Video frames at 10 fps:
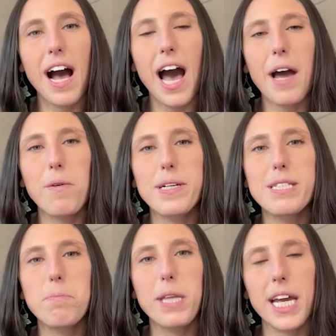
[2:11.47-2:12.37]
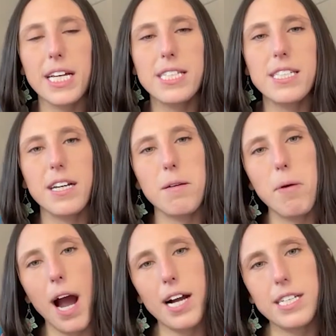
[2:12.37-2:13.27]
I was placed in a
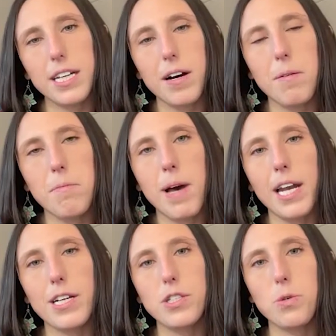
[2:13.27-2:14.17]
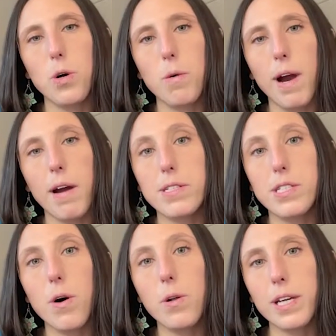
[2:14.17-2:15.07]
practicum at a school where I was
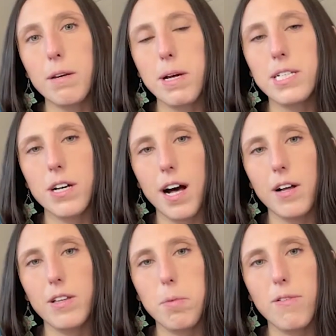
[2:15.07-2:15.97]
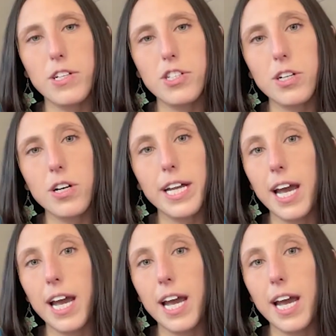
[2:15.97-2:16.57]
the only mental health professional,